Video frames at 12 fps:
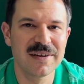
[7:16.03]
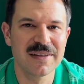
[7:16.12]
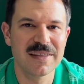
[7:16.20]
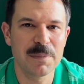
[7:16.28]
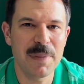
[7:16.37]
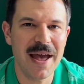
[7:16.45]

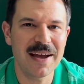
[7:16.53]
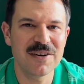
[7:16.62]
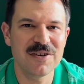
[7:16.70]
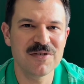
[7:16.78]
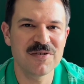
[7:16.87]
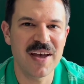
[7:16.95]
the
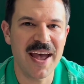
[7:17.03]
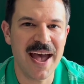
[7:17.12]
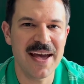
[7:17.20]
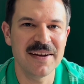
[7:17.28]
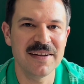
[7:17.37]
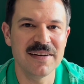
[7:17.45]
Packers
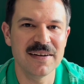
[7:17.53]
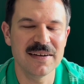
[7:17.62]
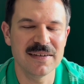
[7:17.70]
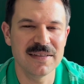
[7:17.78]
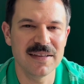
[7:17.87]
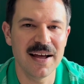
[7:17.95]
added
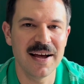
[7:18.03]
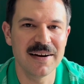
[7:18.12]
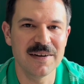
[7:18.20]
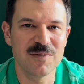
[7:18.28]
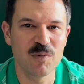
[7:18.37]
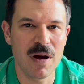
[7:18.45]
a lot
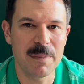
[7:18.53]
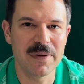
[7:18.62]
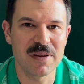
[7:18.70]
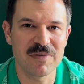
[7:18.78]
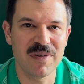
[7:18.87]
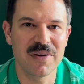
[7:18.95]
of
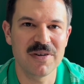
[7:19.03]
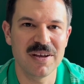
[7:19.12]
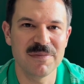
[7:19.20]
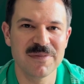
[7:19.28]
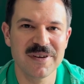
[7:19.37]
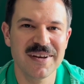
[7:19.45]
weapons around
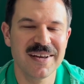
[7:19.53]
him.